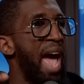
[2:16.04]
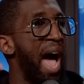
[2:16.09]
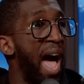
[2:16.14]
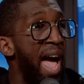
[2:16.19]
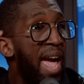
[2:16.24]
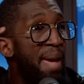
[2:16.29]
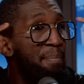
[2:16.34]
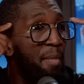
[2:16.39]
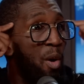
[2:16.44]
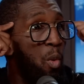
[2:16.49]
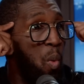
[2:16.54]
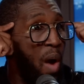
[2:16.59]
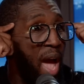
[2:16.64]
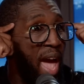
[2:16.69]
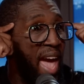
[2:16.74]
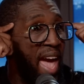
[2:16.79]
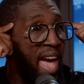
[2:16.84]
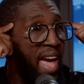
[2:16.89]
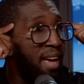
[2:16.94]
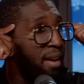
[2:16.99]
I'm
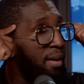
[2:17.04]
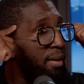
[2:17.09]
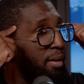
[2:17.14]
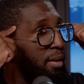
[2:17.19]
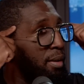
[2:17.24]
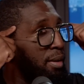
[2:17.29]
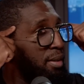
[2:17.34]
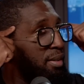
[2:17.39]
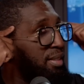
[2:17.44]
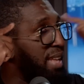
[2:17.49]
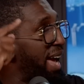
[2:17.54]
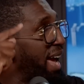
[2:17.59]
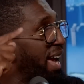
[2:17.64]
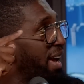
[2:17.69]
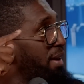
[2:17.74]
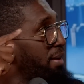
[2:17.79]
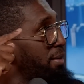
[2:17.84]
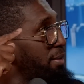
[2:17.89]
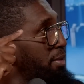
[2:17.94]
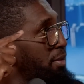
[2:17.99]
aware
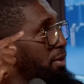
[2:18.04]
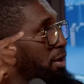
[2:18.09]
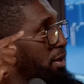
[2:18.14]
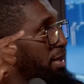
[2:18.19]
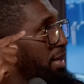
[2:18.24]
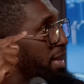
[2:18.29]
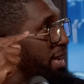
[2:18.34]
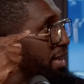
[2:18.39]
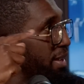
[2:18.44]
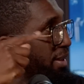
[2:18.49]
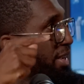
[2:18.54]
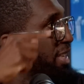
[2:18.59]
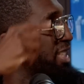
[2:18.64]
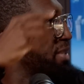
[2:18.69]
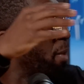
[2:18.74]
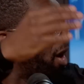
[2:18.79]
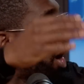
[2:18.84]
that it's